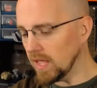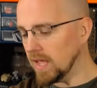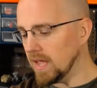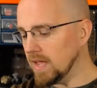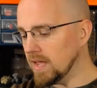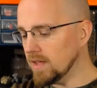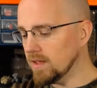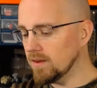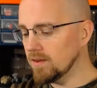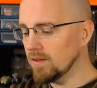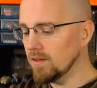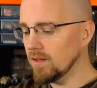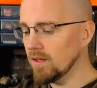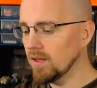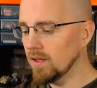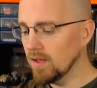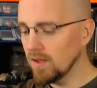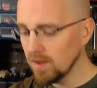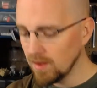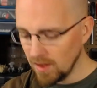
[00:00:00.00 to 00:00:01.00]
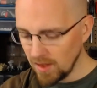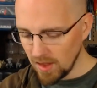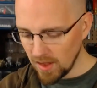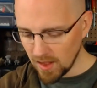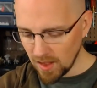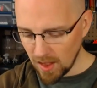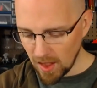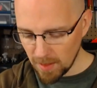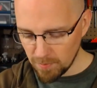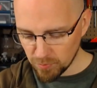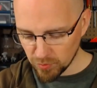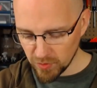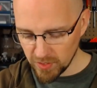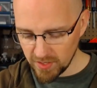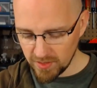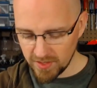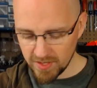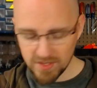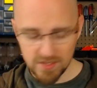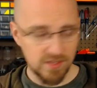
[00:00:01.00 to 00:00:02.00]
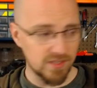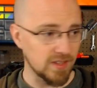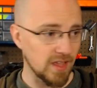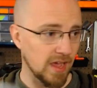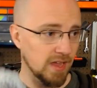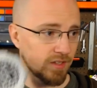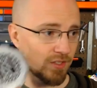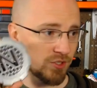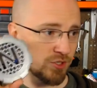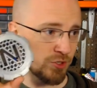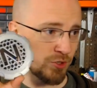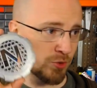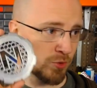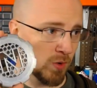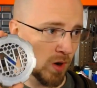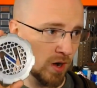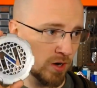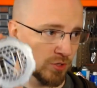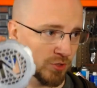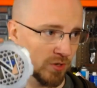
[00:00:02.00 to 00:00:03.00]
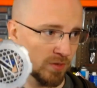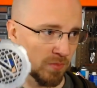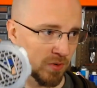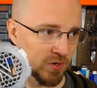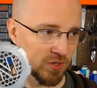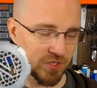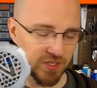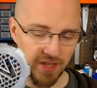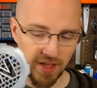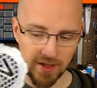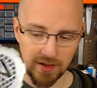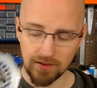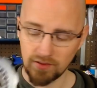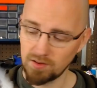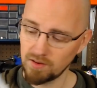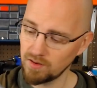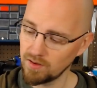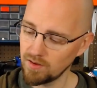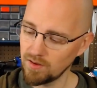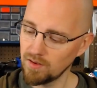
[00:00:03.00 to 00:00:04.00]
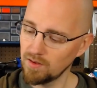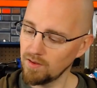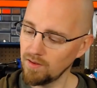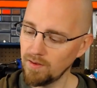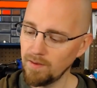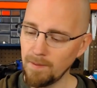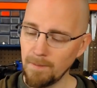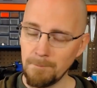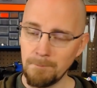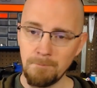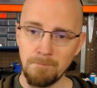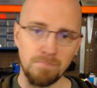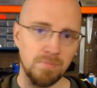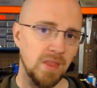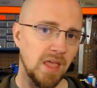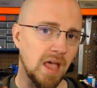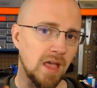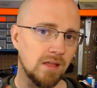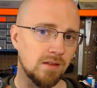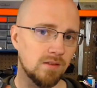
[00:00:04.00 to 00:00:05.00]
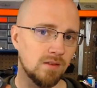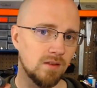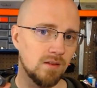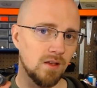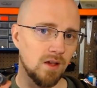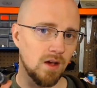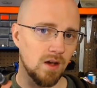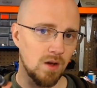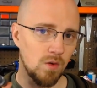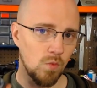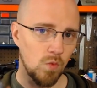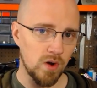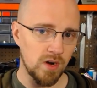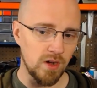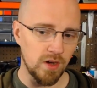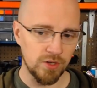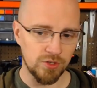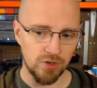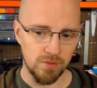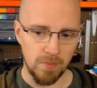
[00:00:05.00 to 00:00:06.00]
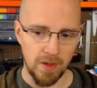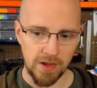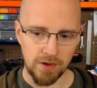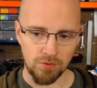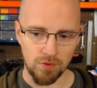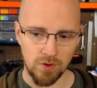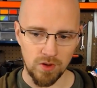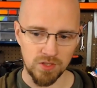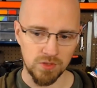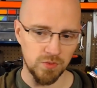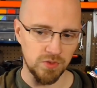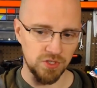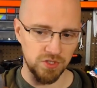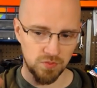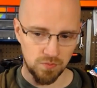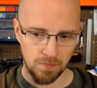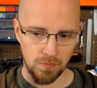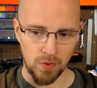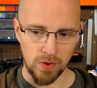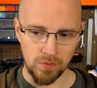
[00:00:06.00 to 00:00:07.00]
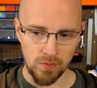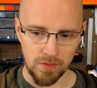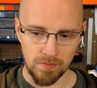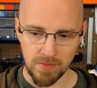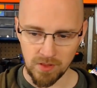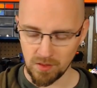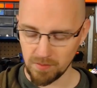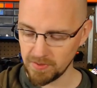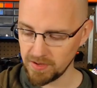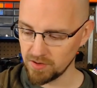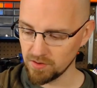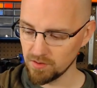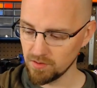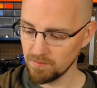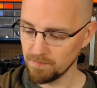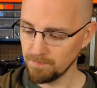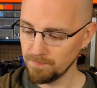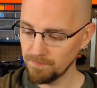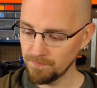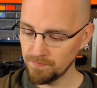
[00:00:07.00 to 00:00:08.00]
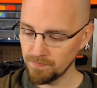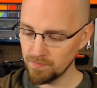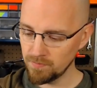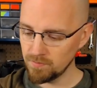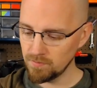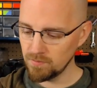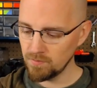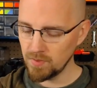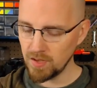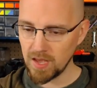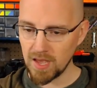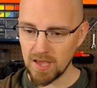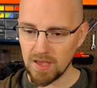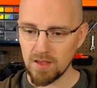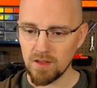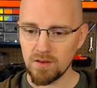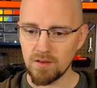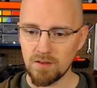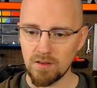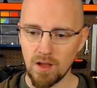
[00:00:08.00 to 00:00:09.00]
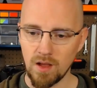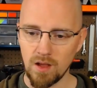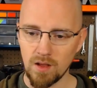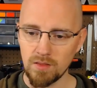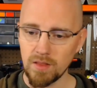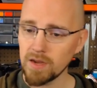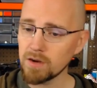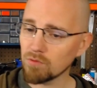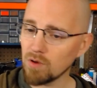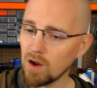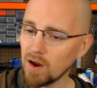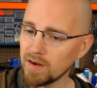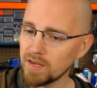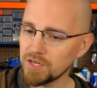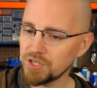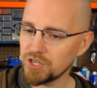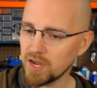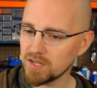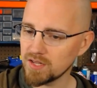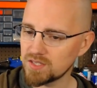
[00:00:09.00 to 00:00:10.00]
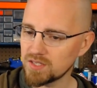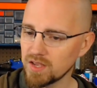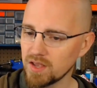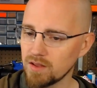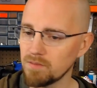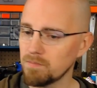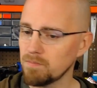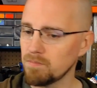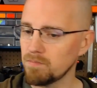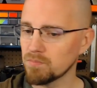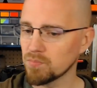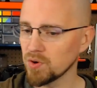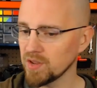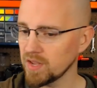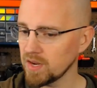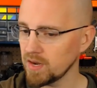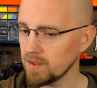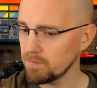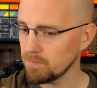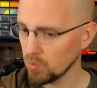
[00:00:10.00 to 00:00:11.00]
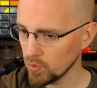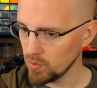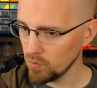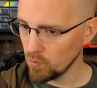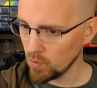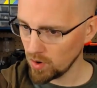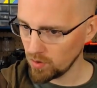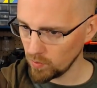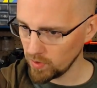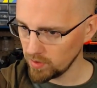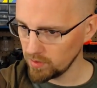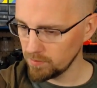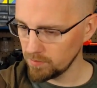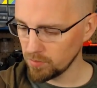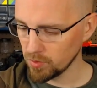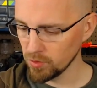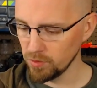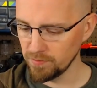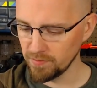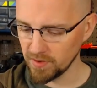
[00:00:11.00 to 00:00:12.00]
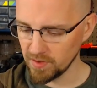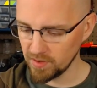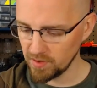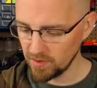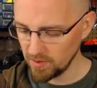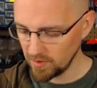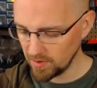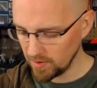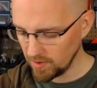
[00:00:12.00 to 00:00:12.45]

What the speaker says: And I printed this at 200% at 100 microns, which is 0.1 millimeter. And like Ryan in chat said, printing it at 0.1 will improve it,